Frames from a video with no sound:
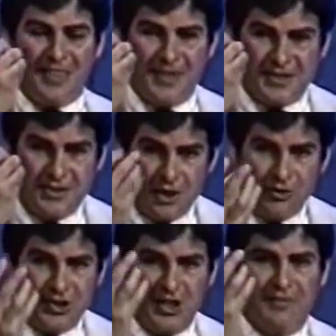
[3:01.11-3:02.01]
This
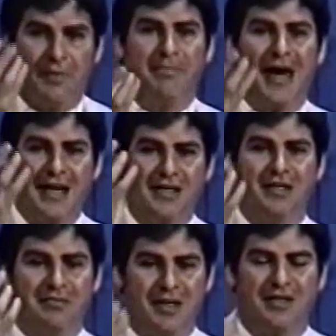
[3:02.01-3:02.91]
notion of
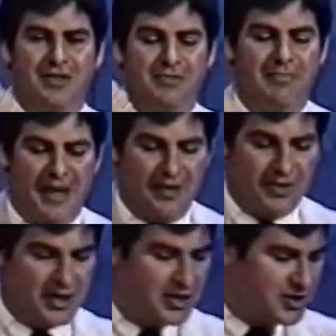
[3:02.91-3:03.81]
abandonment to
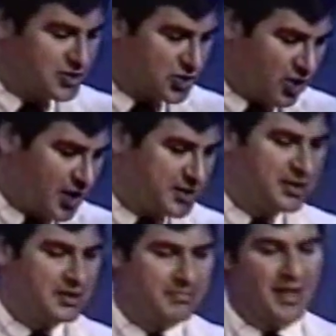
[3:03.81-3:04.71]
Mary,
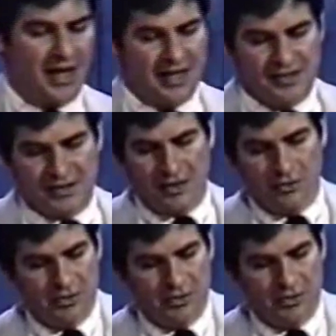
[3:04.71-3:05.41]
taught by St.